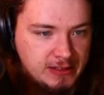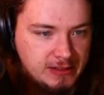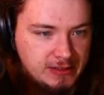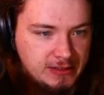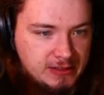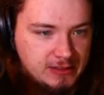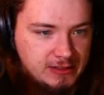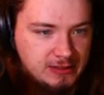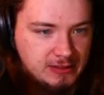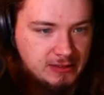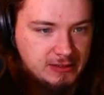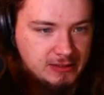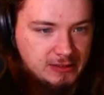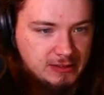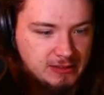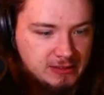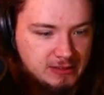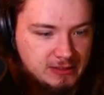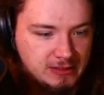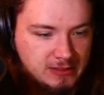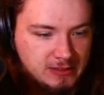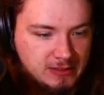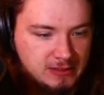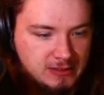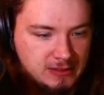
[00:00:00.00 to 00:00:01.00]

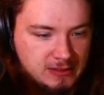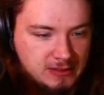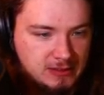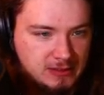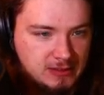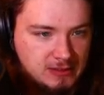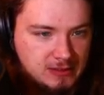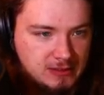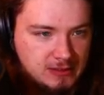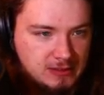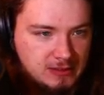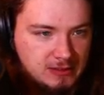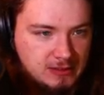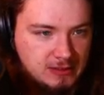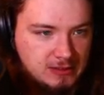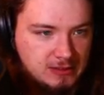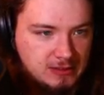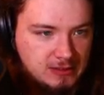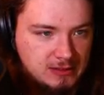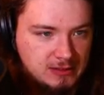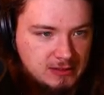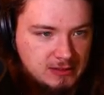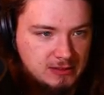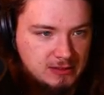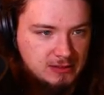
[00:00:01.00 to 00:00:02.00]

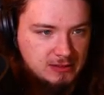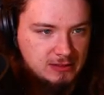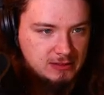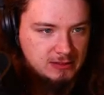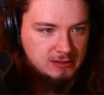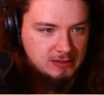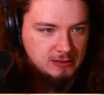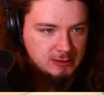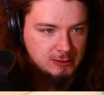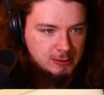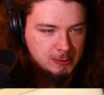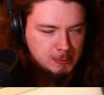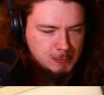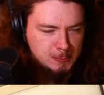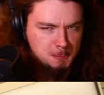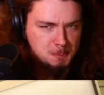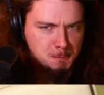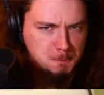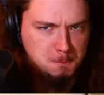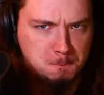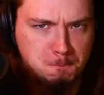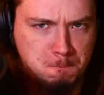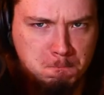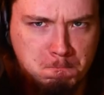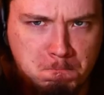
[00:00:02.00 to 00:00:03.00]

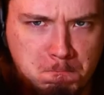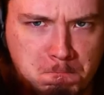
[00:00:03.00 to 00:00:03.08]
No one is speaking in this clip.